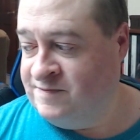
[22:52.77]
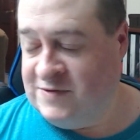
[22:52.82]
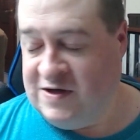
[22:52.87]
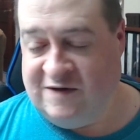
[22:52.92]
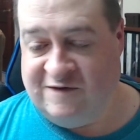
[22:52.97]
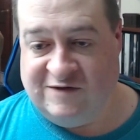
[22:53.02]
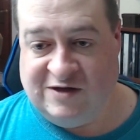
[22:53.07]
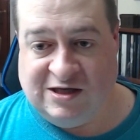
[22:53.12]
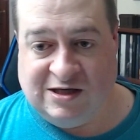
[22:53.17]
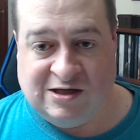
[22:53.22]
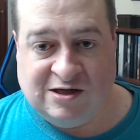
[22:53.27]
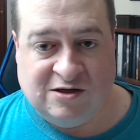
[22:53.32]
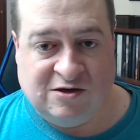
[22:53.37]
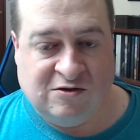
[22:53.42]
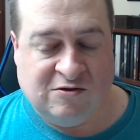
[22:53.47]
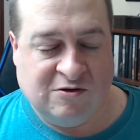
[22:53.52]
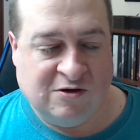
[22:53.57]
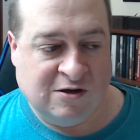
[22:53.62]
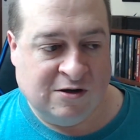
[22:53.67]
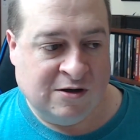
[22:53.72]

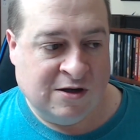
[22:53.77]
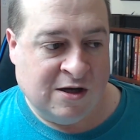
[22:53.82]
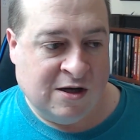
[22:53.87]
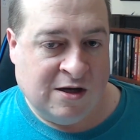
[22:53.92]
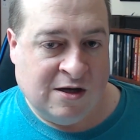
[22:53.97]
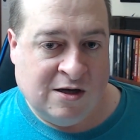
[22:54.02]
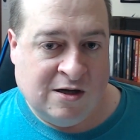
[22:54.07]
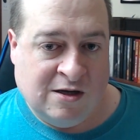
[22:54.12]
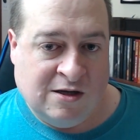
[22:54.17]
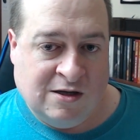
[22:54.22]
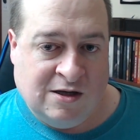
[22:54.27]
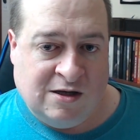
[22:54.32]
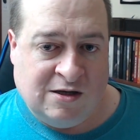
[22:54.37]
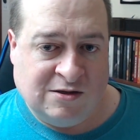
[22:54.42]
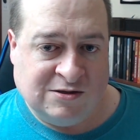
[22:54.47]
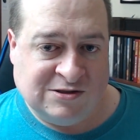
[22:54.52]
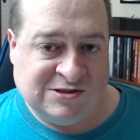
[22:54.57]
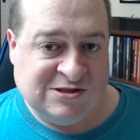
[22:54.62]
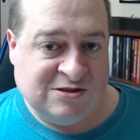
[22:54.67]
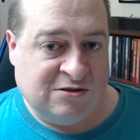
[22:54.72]
video, or,
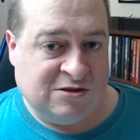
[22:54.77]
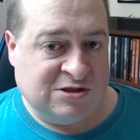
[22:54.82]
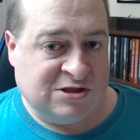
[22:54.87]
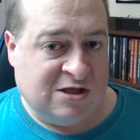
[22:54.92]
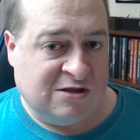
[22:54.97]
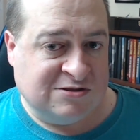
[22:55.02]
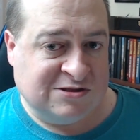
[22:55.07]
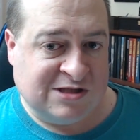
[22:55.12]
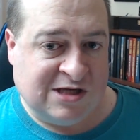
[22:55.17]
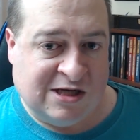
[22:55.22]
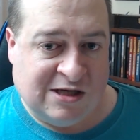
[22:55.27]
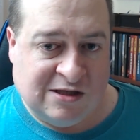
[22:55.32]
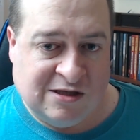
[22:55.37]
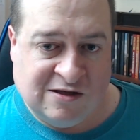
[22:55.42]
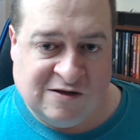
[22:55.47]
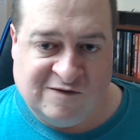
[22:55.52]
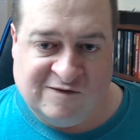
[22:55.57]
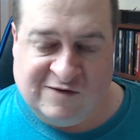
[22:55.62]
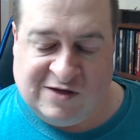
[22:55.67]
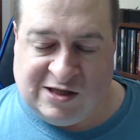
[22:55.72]
oh, Stuka Joe's got
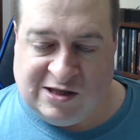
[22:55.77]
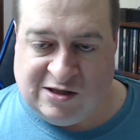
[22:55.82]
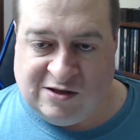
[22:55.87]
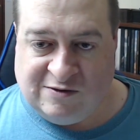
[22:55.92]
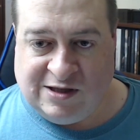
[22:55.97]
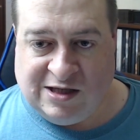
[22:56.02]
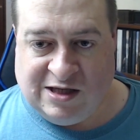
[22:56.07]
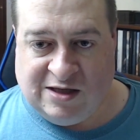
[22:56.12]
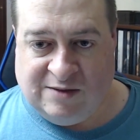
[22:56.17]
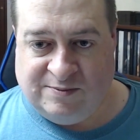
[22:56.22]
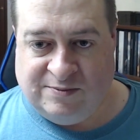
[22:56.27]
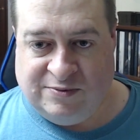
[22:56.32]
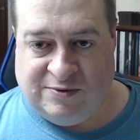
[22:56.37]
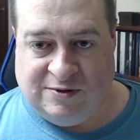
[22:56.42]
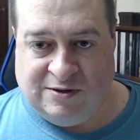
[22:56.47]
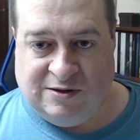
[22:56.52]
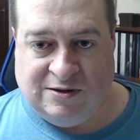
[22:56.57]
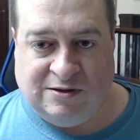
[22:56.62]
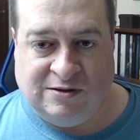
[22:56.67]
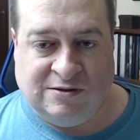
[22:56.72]
another video up,
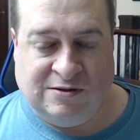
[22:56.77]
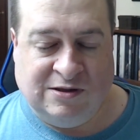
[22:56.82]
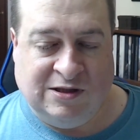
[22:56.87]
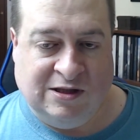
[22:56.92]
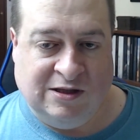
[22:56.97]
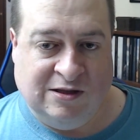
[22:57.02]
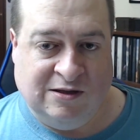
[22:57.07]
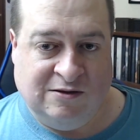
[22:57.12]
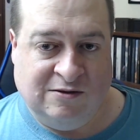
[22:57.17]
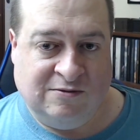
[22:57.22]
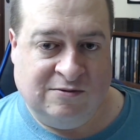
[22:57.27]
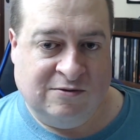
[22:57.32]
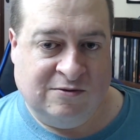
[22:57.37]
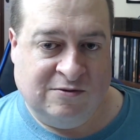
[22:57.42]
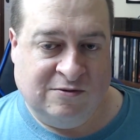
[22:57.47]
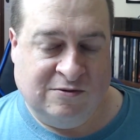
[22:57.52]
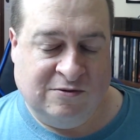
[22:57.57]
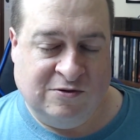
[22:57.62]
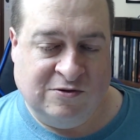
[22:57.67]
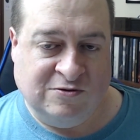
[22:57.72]
or,
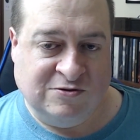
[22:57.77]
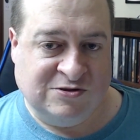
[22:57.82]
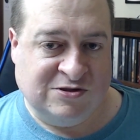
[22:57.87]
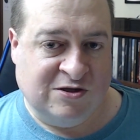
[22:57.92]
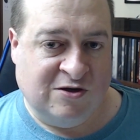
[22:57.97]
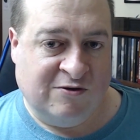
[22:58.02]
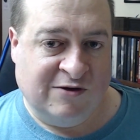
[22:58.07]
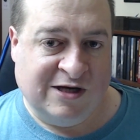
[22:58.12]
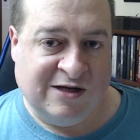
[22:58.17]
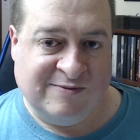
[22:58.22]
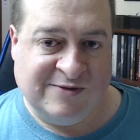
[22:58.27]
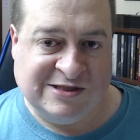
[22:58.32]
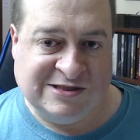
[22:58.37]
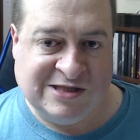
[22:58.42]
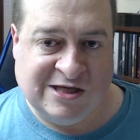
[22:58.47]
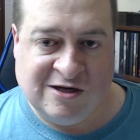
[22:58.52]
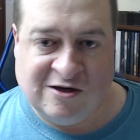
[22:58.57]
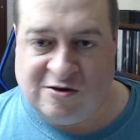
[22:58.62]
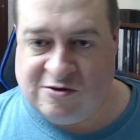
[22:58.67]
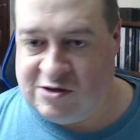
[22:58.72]
who's No Enemies
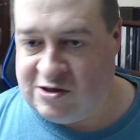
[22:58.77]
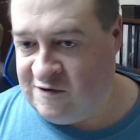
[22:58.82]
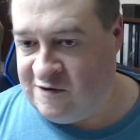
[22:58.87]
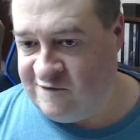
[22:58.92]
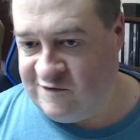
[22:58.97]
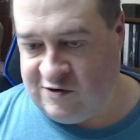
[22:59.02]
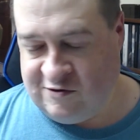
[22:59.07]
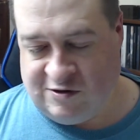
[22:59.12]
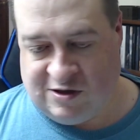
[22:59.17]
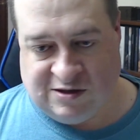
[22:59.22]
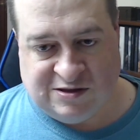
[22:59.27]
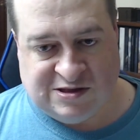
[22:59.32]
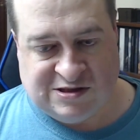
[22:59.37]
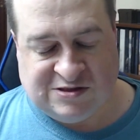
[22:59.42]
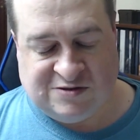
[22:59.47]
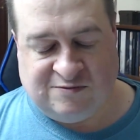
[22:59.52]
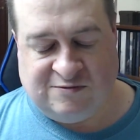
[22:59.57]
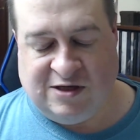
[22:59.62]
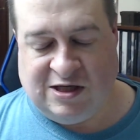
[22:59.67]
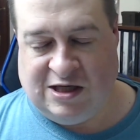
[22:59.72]
Here interviewing
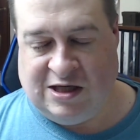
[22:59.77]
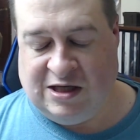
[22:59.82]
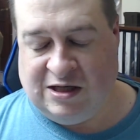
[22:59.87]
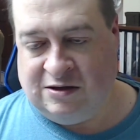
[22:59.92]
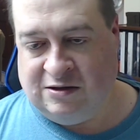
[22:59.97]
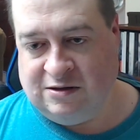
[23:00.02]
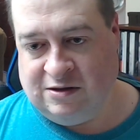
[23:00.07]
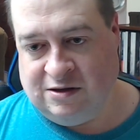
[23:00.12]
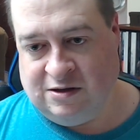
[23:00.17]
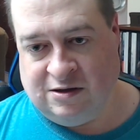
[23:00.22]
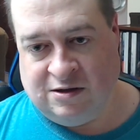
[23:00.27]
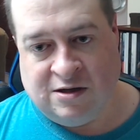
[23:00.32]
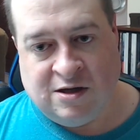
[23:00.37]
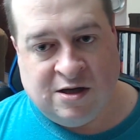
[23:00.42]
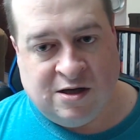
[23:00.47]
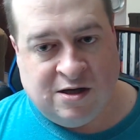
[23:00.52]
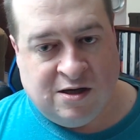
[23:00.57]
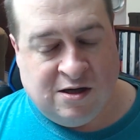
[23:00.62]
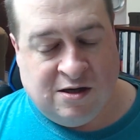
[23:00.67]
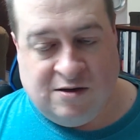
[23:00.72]
this week, or
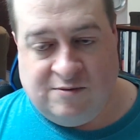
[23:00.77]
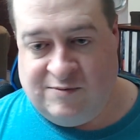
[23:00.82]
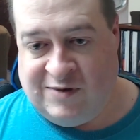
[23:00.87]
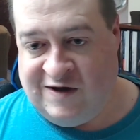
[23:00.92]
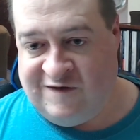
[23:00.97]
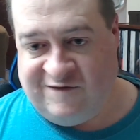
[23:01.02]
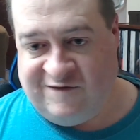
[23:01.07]
my